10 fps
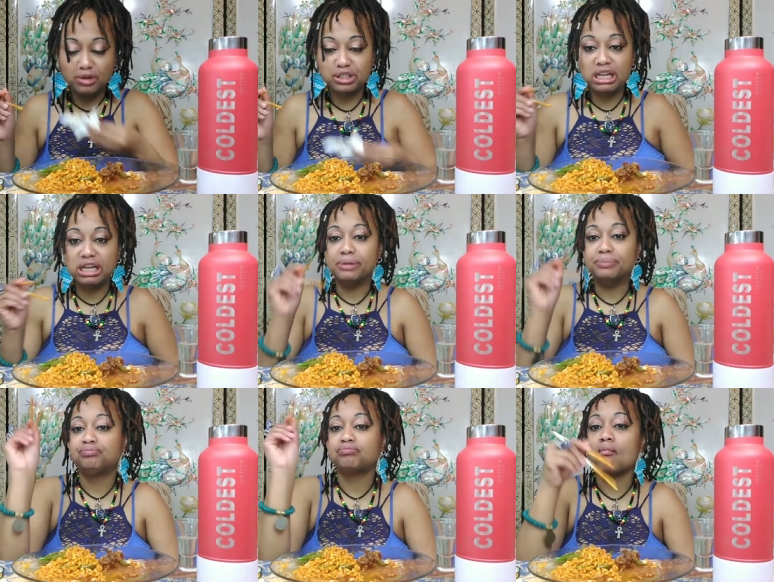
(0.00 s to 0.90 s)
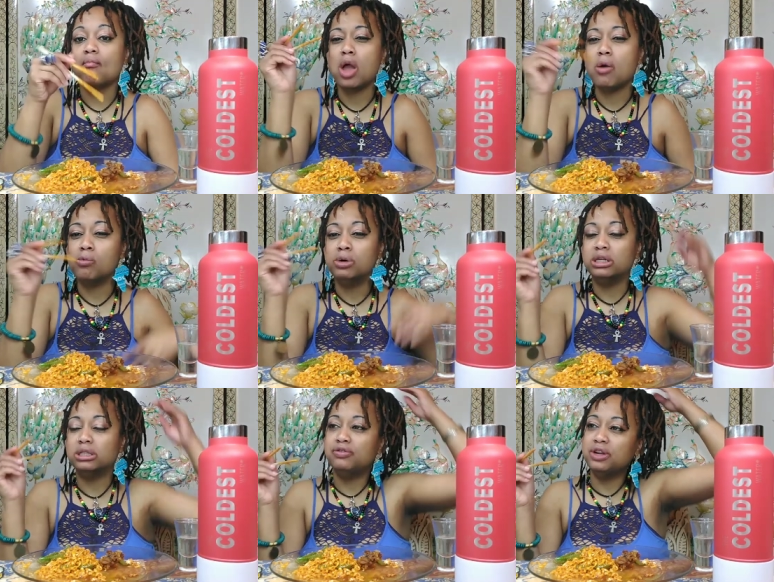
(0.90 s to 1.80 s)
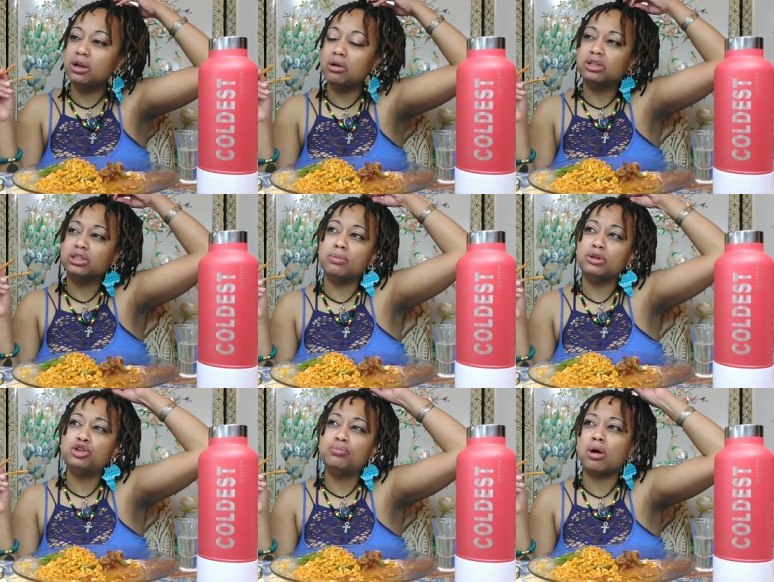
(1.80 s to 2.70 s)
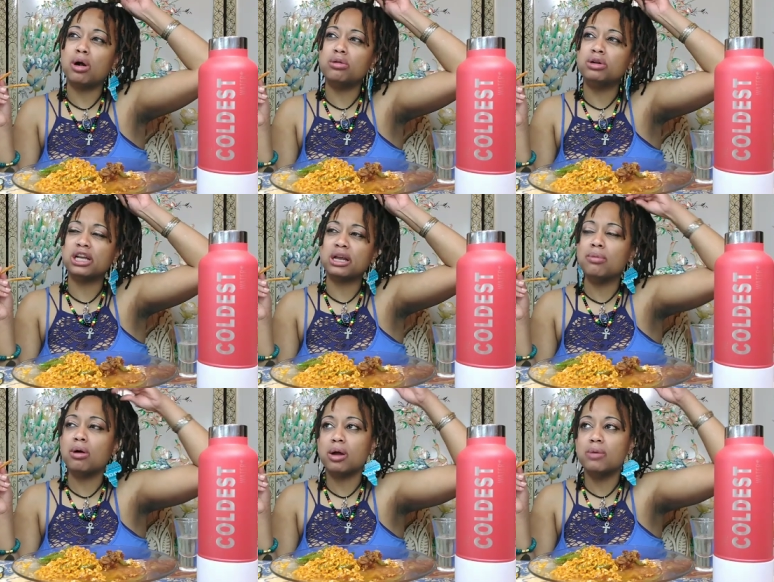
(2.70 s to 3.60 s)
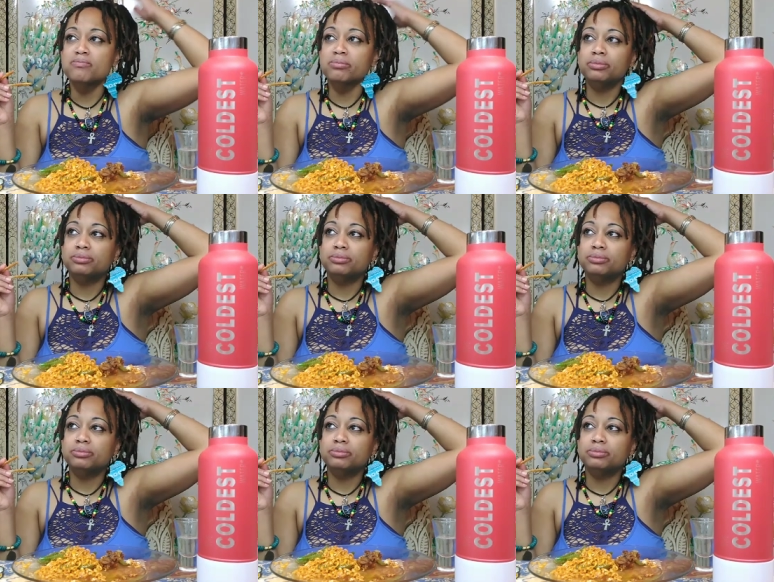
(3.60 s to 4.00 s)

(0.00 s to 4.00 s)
I was thinking when this video is gonna be two part on the second part,